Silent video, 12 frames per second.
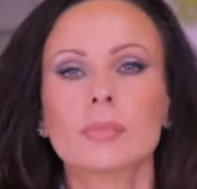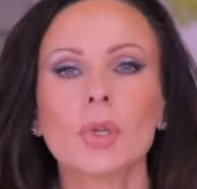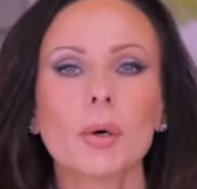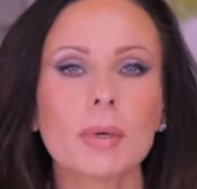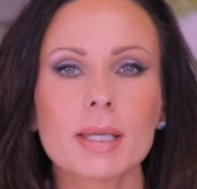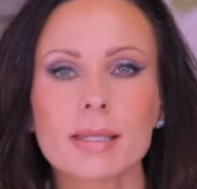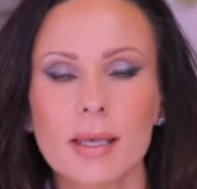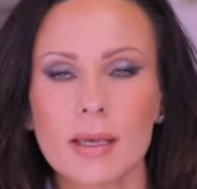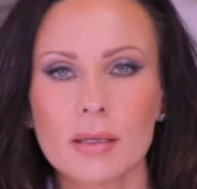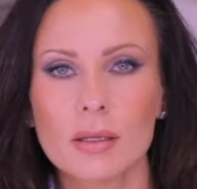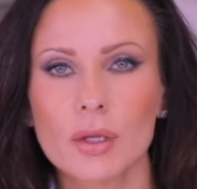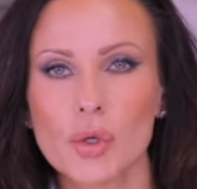Nobody's
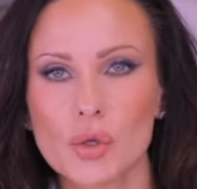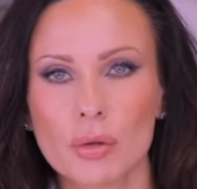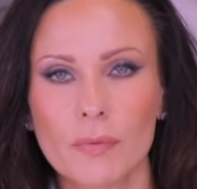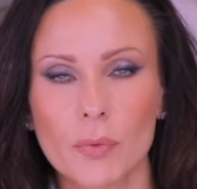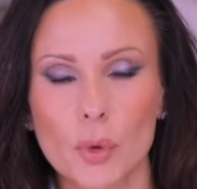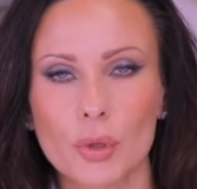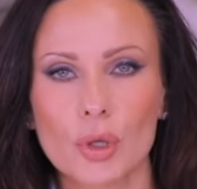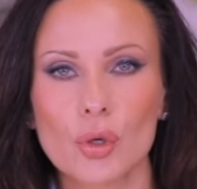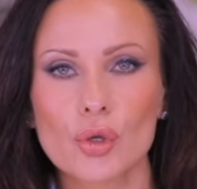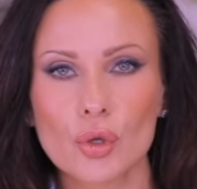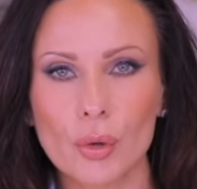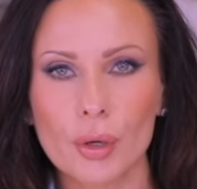saying that you should avoid
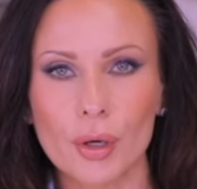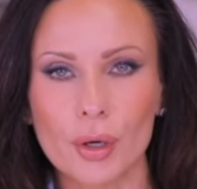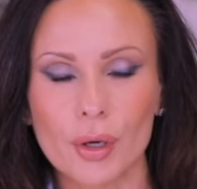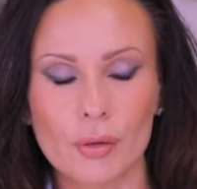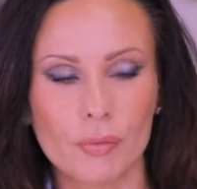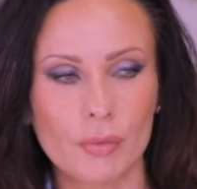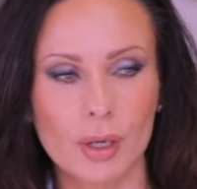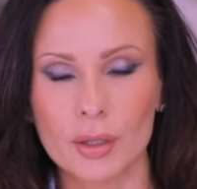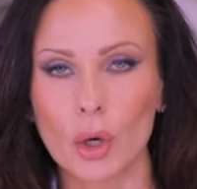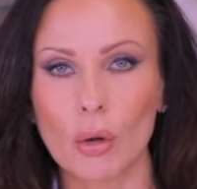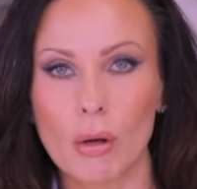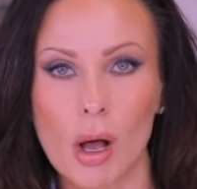sugar
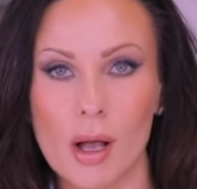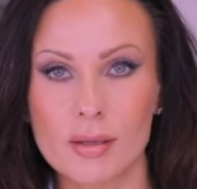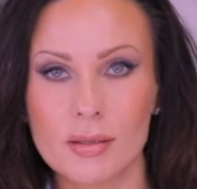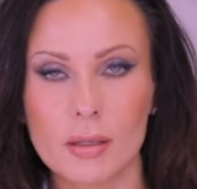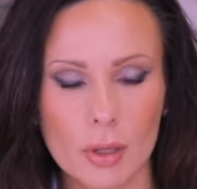at all costs.